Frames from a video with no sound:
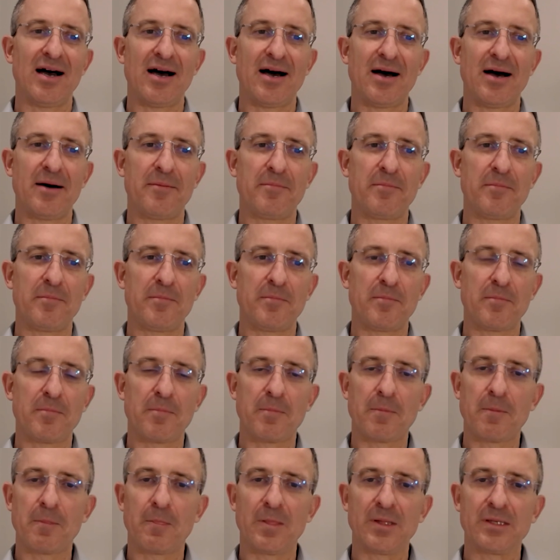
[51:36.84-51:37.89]
Um,
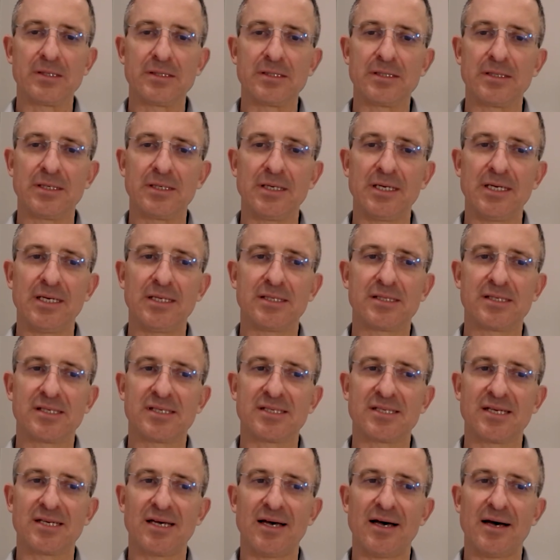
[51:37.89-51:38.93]

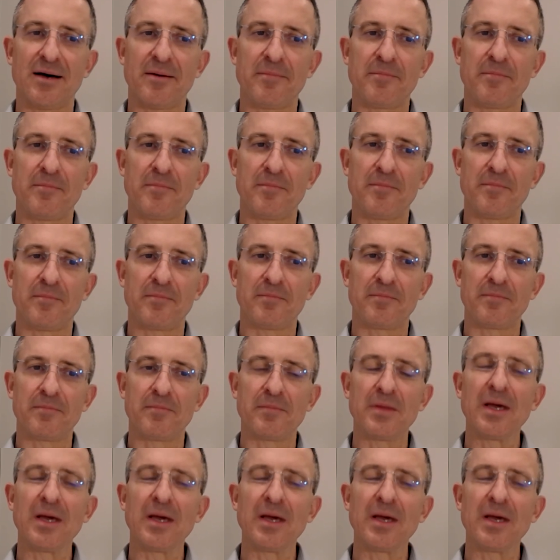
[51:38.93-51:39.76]
it's, um,